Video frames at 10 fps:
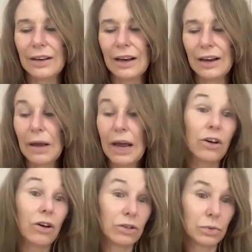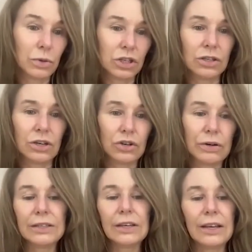And I got to watch a
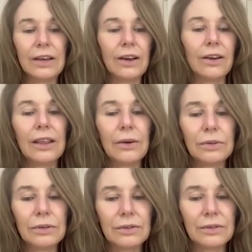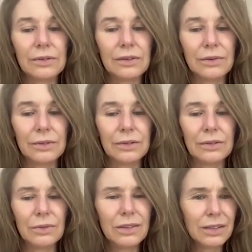surgery, so there you go. That was.
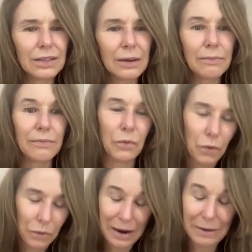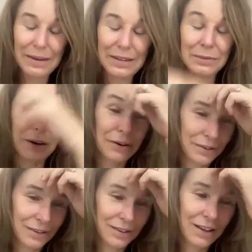What did I say? What made me
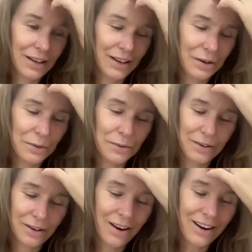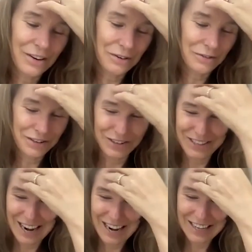smile? I don't know if I should
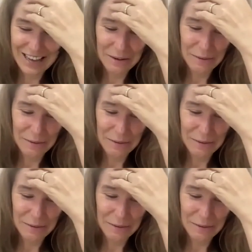change that.